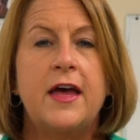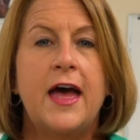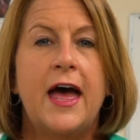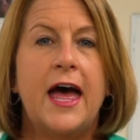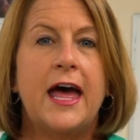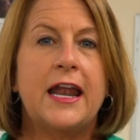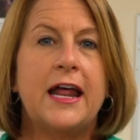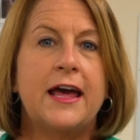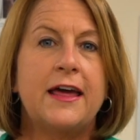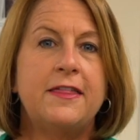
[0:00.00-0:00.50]

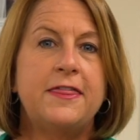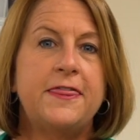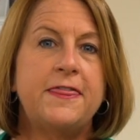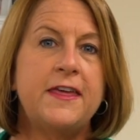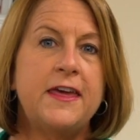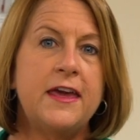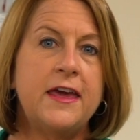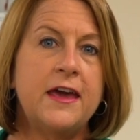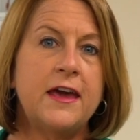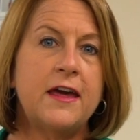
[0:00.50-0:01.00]
And I
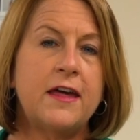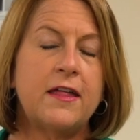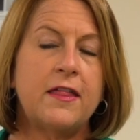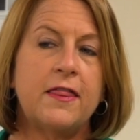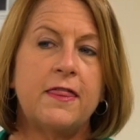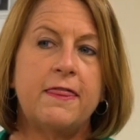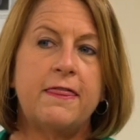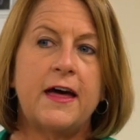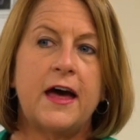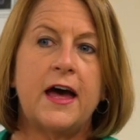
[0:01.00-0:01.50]
think
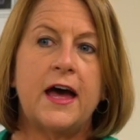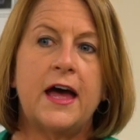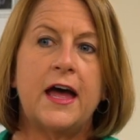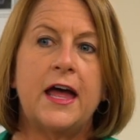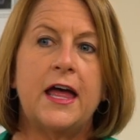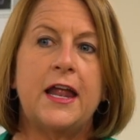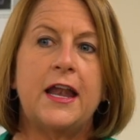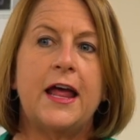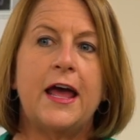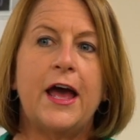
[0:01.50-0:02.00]
that